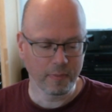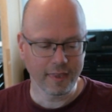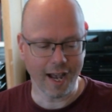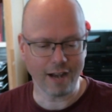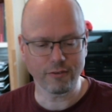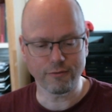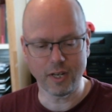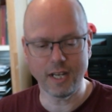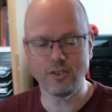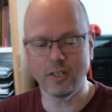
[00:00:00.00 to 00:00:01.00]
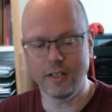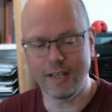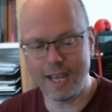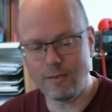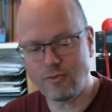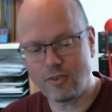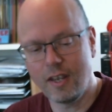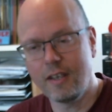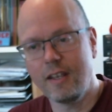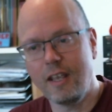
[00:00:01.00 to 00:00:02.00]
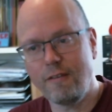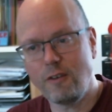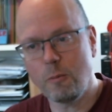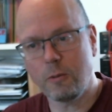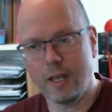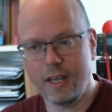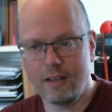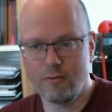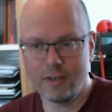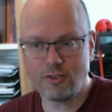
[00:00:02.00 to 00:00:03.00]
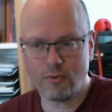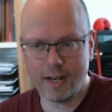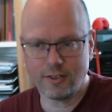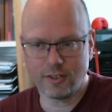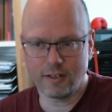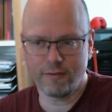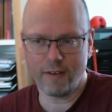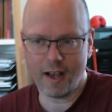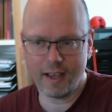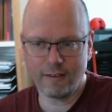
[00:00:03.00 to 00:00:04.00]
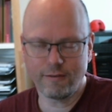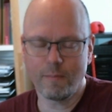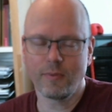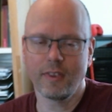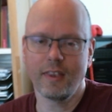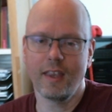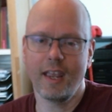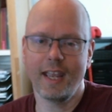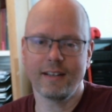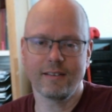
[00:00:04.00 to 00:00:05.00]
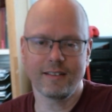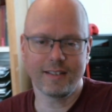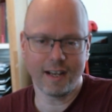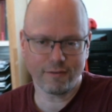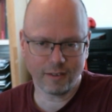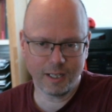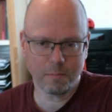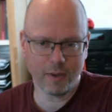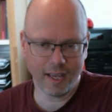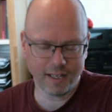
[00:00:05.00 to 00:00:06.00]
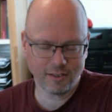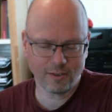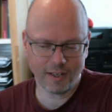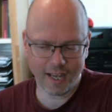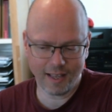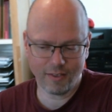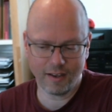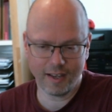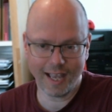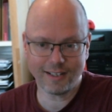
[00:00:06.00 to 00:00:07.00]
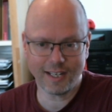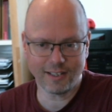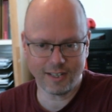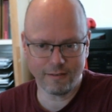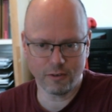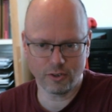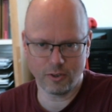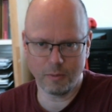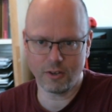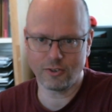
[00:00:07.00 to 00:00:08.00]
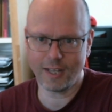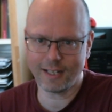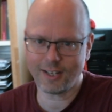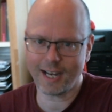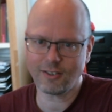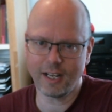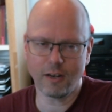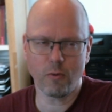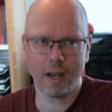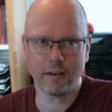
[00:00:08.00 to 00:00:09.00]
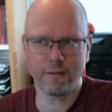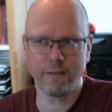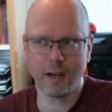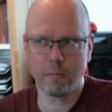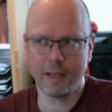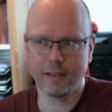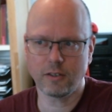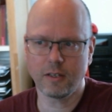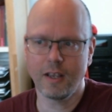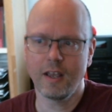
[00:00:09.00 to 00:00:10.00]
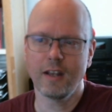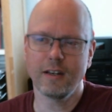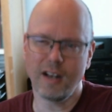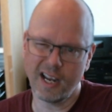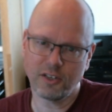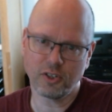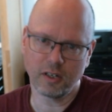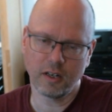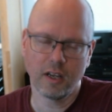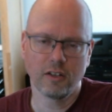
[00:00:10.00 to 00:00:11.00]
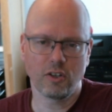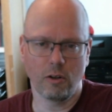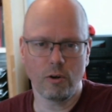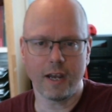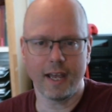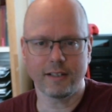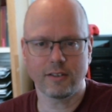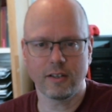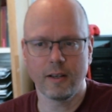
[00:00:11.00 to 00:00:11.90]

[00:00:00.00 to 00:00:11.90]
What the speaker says: out of region games, if you play Ridge Racer 5, it definitely pays to get the NTSC version, because that's actually quite a fair bit nicer to look at,